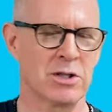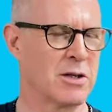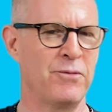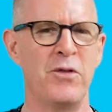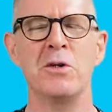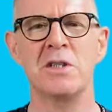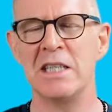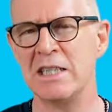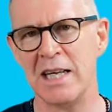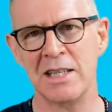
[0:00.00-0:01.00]
The full
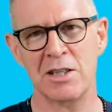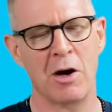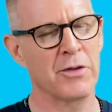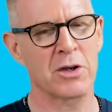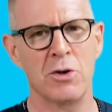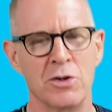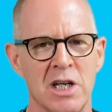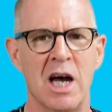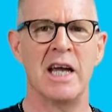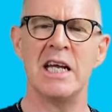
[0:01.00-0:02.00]
details of the course
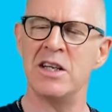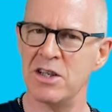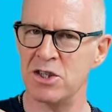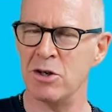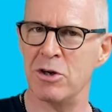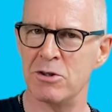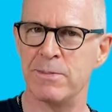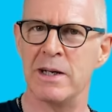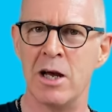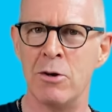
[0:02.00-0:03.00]
are in the show notes
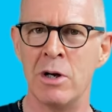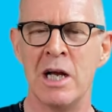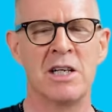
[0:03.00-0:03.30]
below,